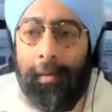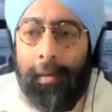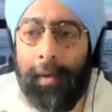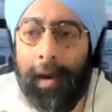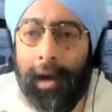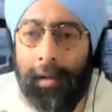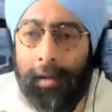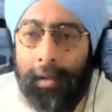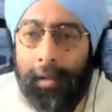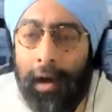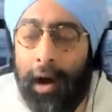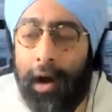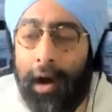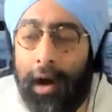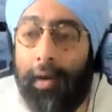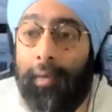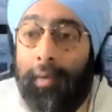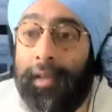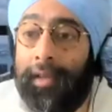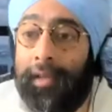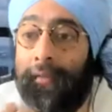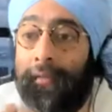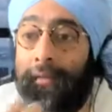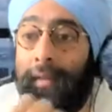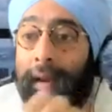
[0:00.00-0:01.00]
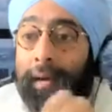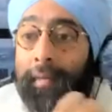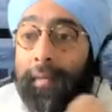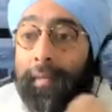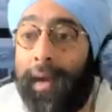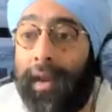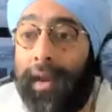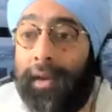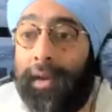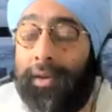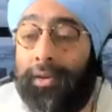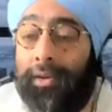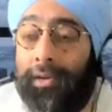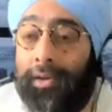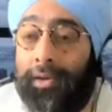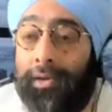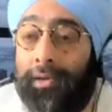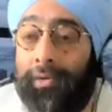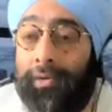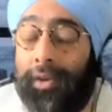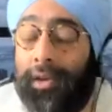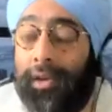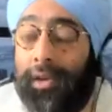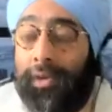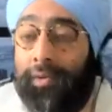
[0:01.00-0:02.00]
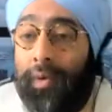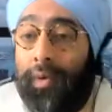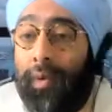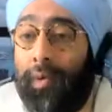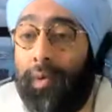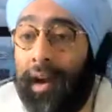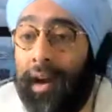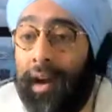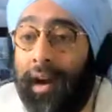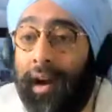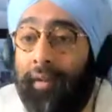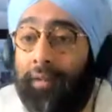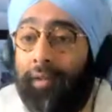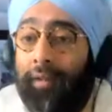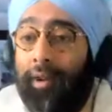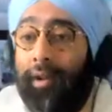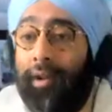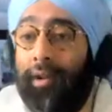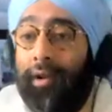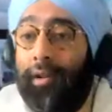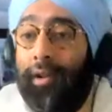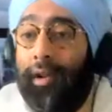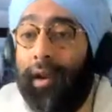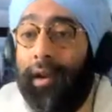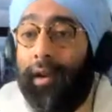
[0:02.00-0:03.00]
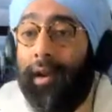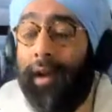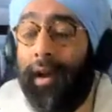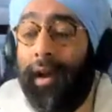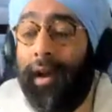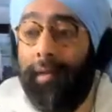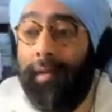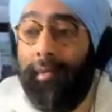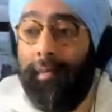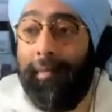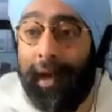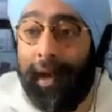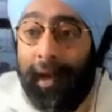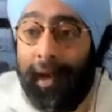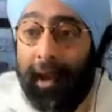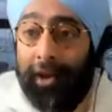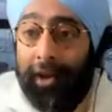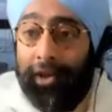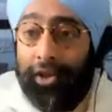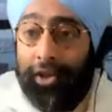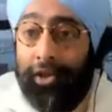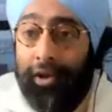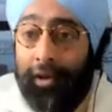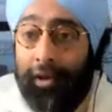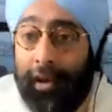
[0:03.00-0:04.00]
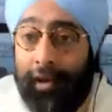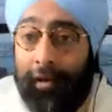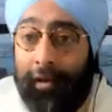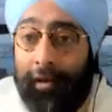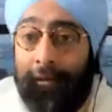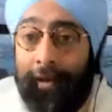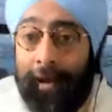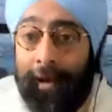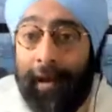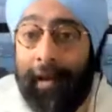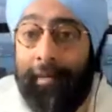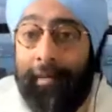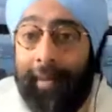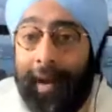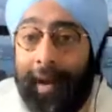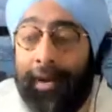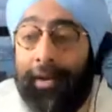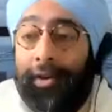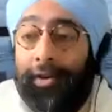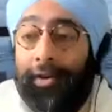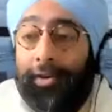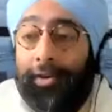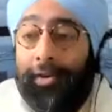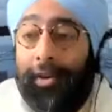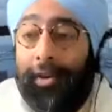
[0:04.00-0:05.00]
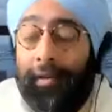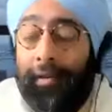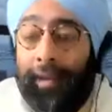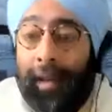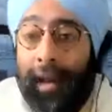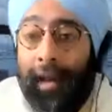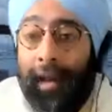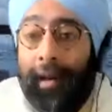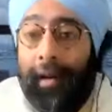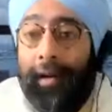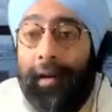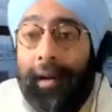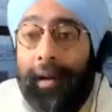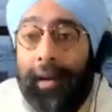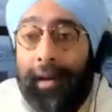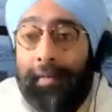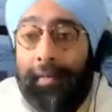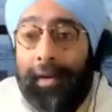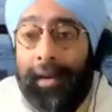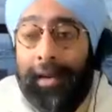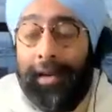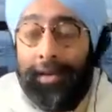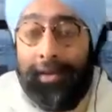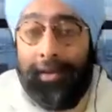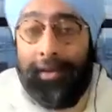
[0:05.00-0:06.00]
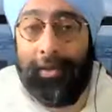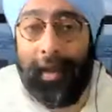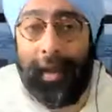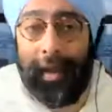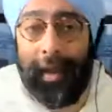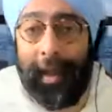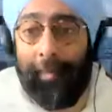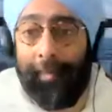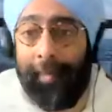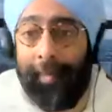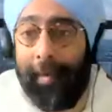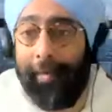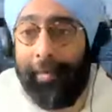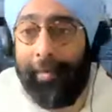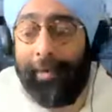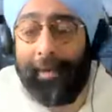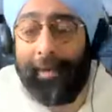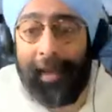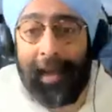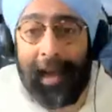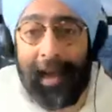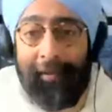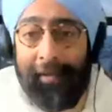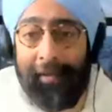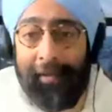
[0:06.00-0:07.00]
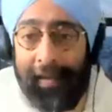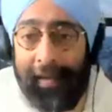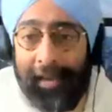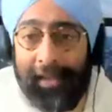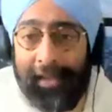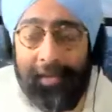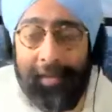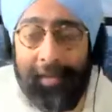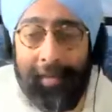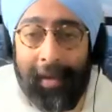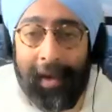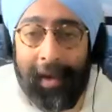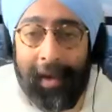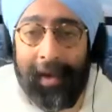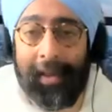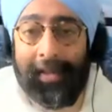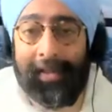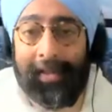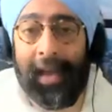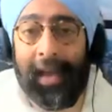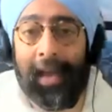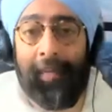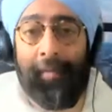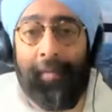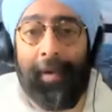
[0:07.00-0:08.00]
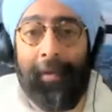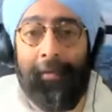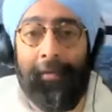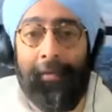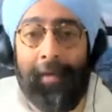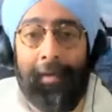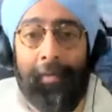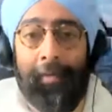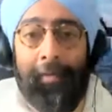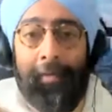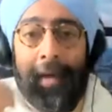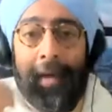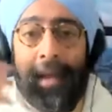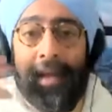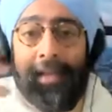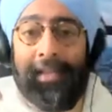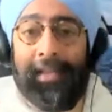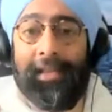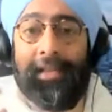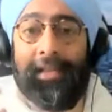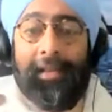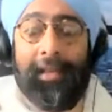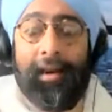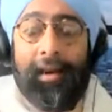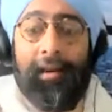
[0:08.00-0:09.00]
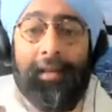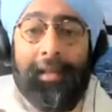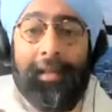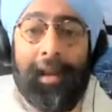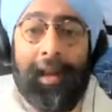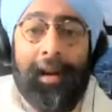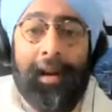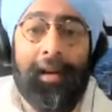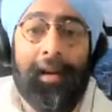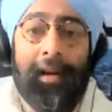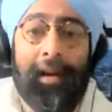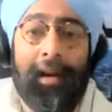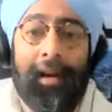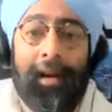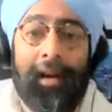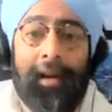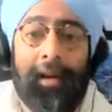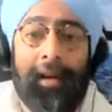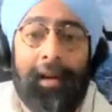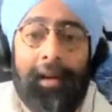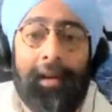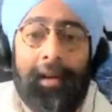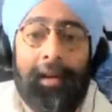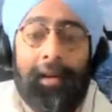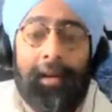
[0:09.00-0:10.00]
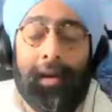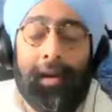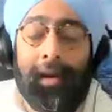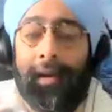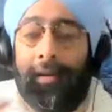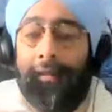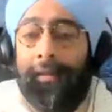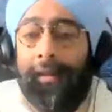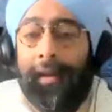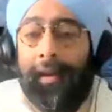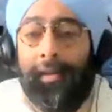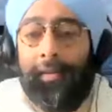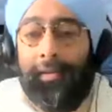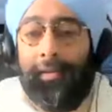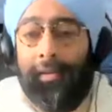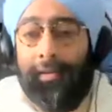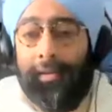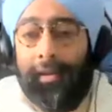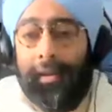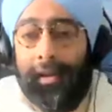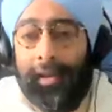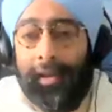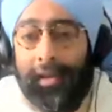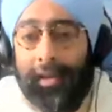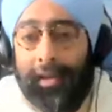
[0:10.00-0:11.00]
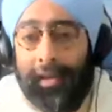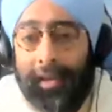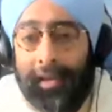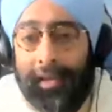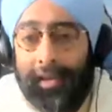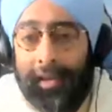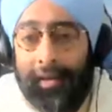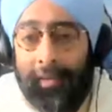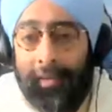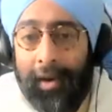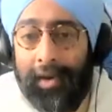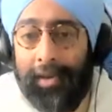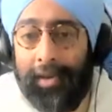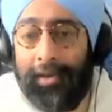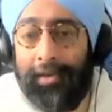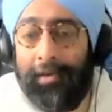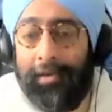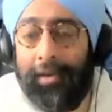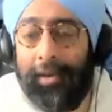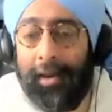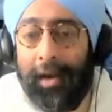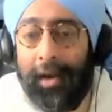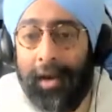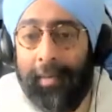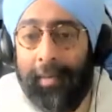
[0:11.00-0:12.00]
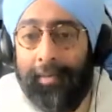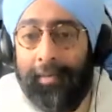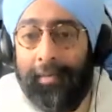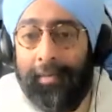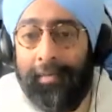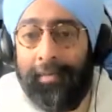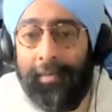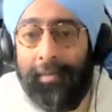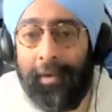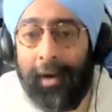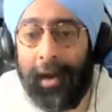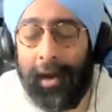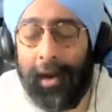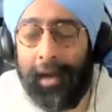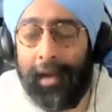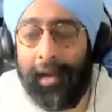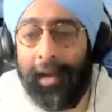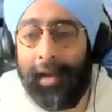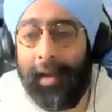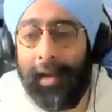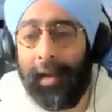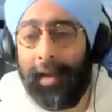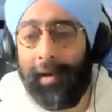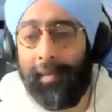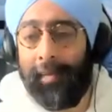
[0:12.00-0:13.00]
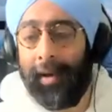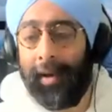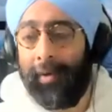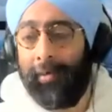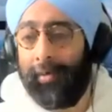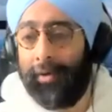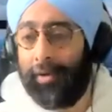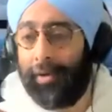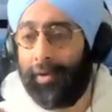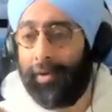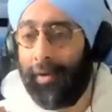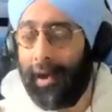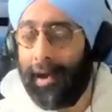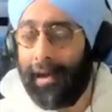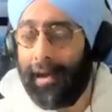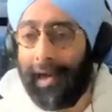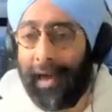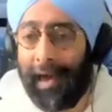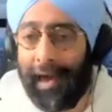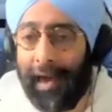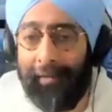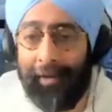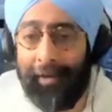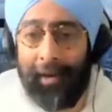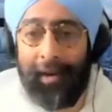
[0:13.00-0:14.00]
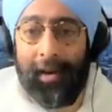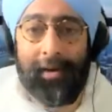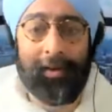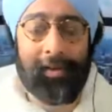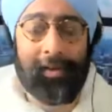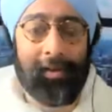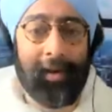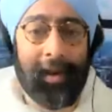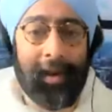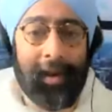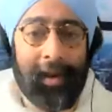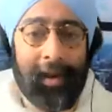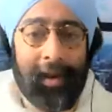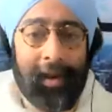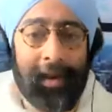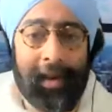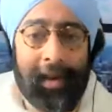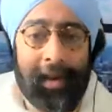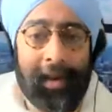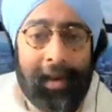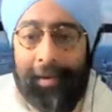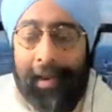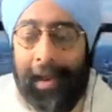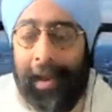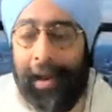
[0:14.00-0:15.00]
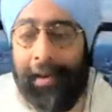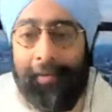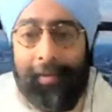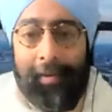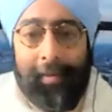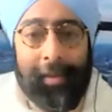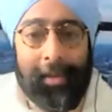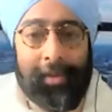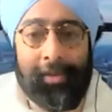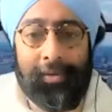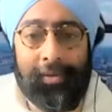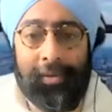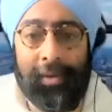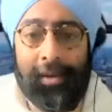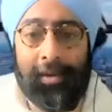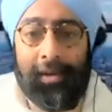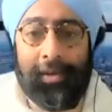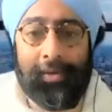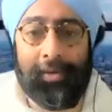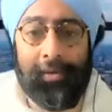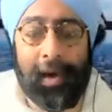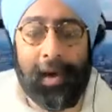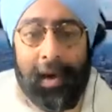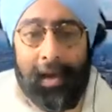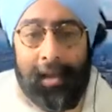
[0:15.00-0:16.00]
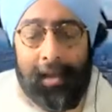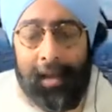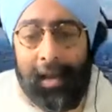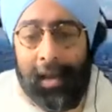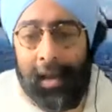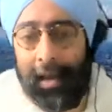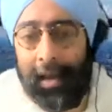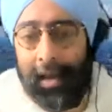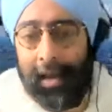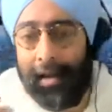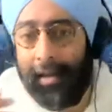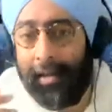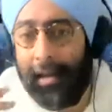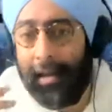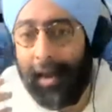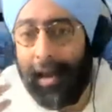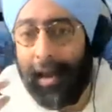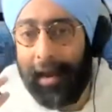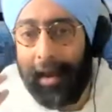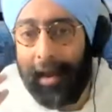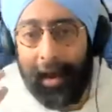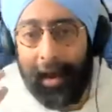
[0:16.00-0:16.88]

Along with the fundamentals, which is what we covered earlier, making sure your fundamentals are there, because you can get people to have investor meetings, but if your bases aren't there, you're going to fail due diligence and waste your time, right? But it was great to have you here. It was great to have Teddy from Israel as well. Nalay,